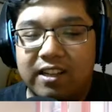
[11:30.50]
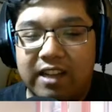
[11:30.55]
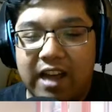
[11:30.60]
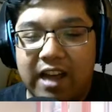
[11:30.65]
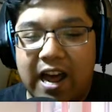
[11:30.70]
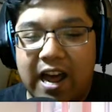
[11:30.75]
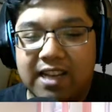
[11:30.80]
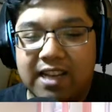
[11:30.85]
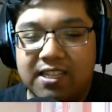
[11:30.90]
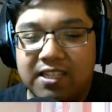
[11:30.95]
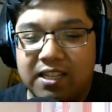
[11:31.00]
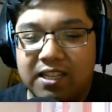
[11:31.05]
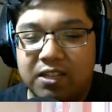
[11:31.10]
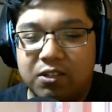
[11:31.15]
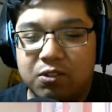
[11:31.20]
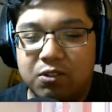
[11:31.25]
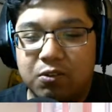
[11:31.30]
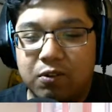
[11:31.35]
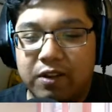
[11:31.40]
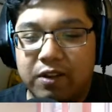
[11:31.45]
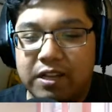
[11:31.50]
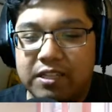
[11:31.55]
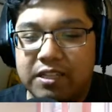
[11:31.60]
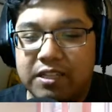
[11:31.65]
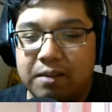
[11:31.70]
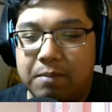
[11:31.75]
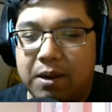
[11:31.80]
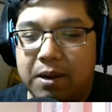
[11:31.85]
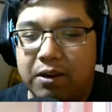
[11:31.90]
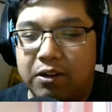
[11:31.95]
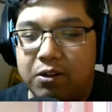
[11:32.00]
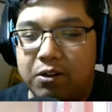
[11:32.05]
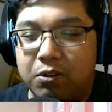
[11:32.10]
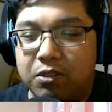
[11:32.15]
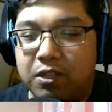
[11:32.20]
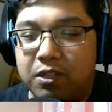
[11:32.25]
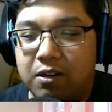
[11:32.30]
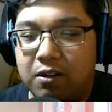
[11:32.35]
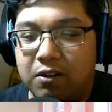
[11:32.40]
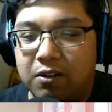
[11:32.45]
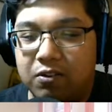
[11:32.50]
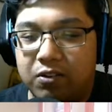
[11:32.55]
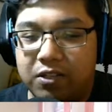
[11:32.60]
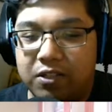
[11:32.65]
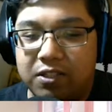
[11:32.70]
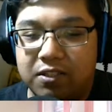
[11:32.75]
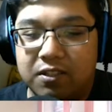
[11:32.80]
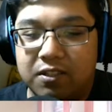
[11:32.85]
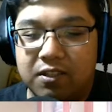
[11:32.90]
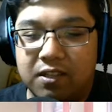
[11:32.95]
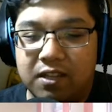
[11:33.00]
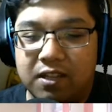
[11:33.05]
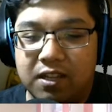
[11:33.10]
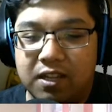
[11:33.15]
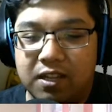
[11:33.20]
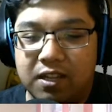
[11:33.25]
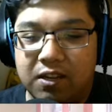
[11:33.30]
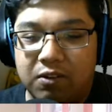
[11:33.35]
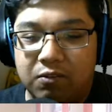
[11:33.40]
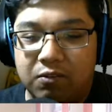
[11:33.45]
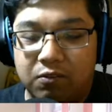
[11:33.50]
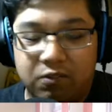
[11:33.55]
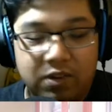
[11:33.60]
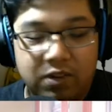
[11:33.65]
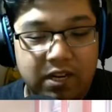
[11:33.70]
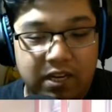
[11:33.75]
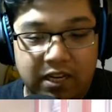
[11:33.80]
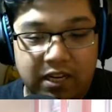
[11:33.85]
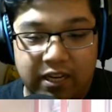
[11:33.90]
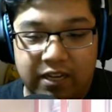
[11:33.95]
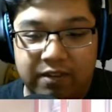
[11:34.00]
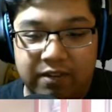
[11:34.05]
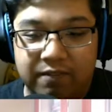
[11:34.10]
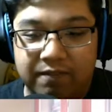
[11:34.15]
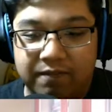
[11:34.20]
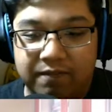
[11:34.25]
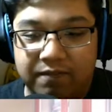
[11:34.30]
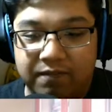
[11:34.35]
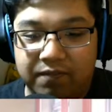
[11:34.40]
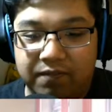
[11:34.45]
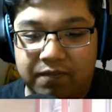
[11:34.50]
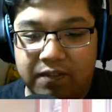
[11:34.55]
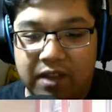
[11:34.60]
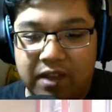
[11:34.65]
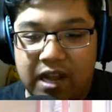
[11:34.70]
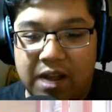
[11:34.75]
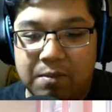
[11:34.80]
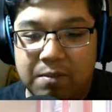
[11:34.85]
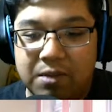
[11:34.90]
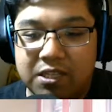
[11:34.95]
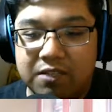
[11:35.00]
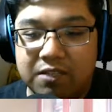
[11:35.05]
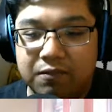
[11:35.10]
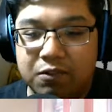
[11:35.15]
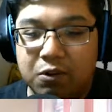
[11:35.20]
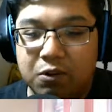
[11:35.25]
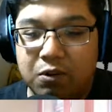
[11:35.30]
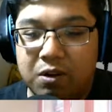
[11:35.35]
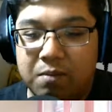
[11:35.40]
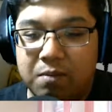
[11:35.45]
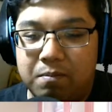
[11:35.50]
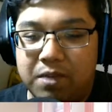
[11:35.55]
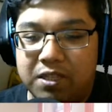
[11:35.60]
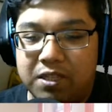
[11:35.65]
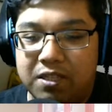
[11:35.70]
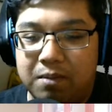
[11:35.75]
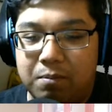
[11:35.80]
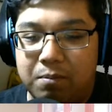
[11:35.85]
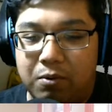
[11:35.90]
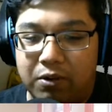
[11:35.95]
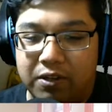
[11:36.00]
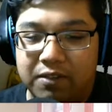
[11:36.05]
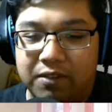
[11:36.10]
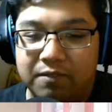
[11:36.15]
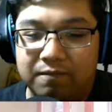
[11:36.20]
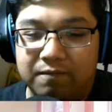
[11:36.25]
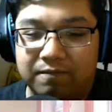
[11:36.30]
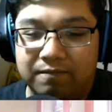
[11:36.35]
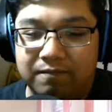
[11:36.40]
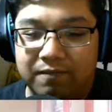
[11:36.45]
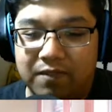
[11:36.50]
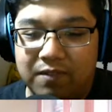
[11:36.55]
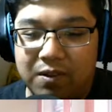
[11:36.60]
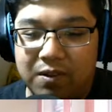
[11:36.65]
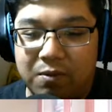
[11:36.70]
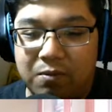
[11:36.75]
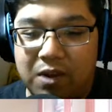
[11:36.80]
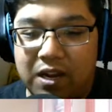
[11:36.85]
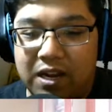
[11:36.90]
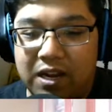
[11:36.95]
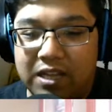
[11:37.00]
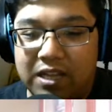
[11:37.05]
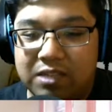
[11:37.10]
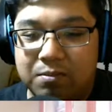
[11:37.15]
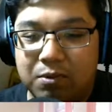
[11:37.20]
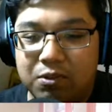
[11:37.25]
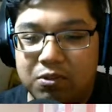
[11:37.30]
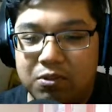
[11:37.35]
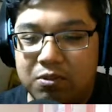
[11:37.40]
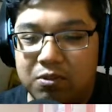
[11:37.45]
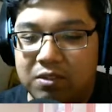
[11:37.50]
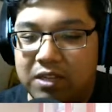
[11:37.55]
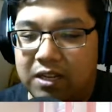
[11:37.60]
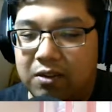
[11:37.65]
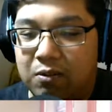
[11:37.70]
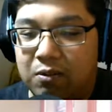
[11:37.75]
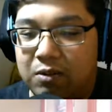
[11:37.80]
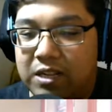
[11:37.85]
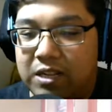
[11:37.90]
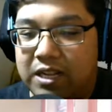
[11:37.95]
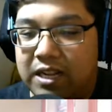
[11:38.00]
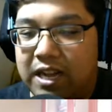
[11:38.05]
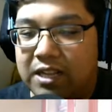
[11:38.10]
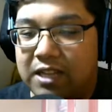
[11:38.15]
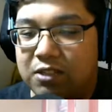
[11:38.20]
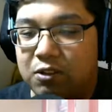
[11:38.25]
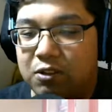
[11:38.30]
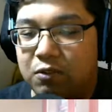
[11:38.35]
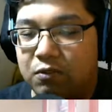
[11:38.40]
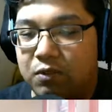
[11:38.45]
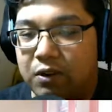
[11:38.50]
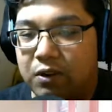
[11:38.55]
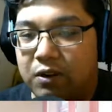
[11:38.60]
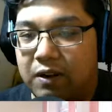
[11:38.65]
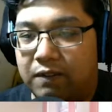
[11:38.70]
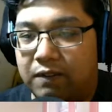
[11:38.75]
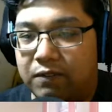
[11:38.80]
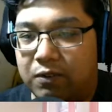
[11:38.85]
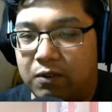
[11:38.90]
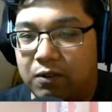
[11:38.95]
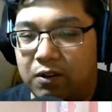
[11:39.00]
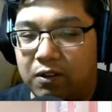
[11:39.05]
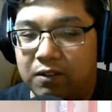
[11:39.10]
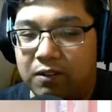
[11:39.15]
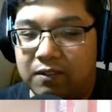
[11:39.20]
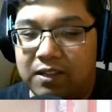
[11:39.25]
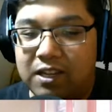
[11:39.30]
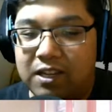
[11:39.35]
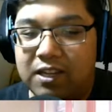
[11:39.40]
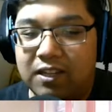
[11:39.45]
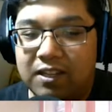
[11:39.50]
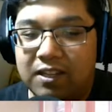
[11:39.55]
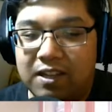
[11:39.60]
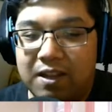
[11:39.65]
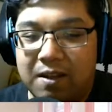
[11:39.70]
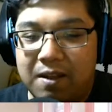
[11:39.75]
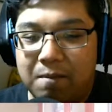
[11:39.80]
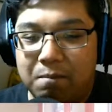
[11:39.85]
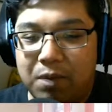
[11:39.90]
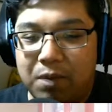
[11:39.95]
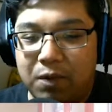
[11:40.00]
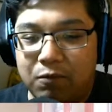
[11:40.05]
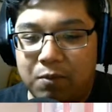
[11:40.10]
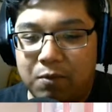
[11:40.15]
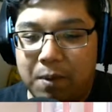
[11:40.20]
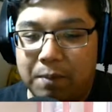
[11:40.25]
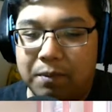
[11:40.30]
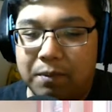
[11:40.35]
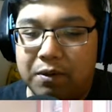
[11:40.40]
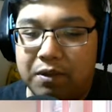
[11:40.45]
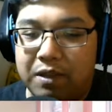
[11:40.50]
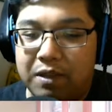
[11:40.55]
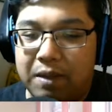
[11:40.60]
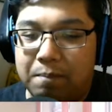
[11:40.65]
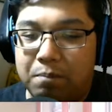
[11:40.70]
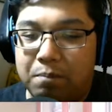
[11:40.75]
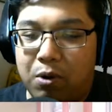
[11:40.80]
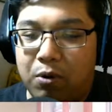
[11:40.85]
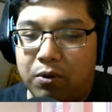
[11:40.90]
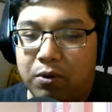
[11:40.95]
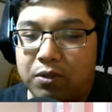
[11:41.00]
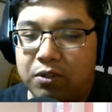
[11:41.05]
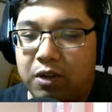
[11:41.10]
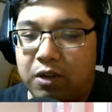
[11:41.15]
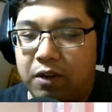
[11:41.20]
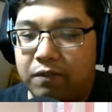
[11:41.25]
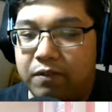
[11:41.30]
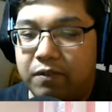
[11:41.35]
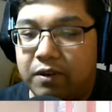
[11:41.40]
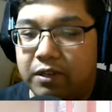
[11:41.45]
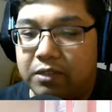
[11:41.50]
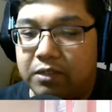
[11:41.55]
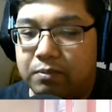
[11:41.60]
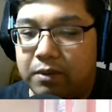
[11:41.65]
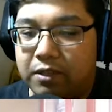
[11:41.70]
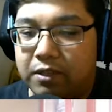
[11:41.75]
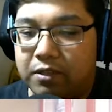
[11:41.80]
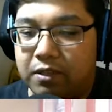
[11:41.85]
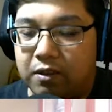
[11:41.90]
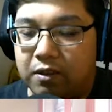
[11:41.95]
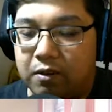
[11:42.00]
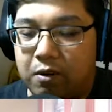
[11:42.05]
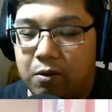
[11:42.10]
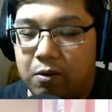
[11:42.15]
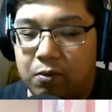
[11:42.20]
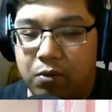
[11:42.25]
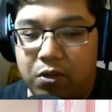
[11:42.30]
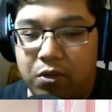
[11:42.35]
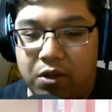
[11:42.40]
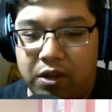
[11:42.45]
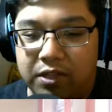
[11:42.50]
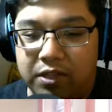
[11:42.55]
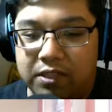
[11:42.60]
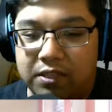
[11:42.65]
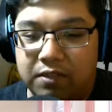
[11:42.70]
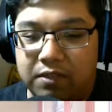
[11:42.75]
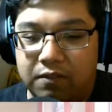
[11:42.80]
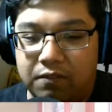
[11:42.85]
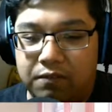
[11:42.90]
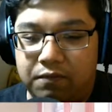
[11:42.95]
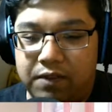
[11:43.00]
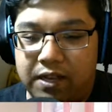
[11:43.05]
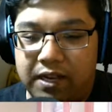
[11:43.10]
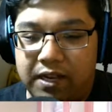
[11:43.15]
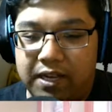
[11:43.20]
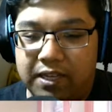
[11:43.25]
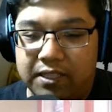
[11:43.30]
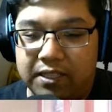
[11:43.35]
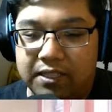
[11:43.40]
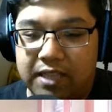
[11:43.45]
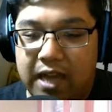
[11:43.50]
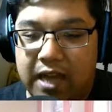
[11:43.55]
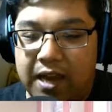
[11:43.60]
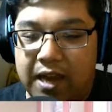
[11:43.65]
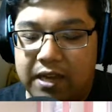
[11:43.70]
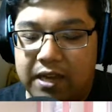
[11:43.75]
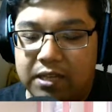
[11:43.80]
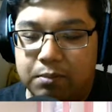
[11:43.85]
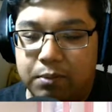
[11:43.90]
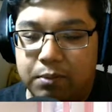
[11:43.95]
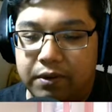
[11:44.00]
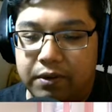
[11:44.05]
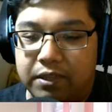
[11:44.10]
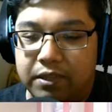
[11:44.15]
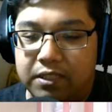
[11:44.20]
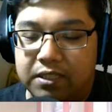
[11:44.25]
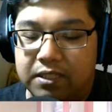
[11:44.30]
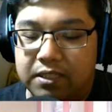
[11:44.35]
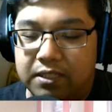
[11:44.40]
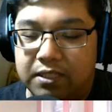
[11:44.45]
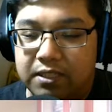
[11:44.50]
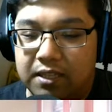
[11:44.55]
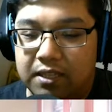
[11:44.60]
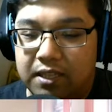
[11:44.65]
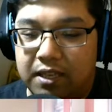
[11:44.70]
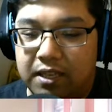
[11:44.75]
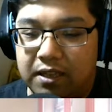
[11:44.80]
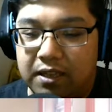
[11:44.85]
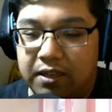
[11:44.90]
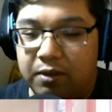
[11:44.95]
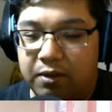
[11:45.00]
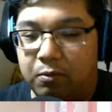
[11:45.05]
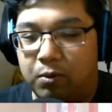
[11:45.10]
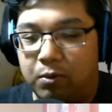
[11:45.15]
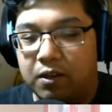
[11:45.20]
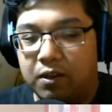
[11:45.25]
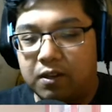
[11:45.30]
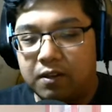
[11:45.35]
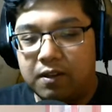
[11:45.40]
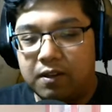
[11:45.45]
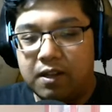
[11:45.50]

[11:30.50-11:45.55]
Actually, the story isn't about a ghost at all, Chris. Really? I must have totally missed the point. Well, I suppose you did only glance over it after all. But remember that poets often express their own thoughts, feelings, and experiences in their work.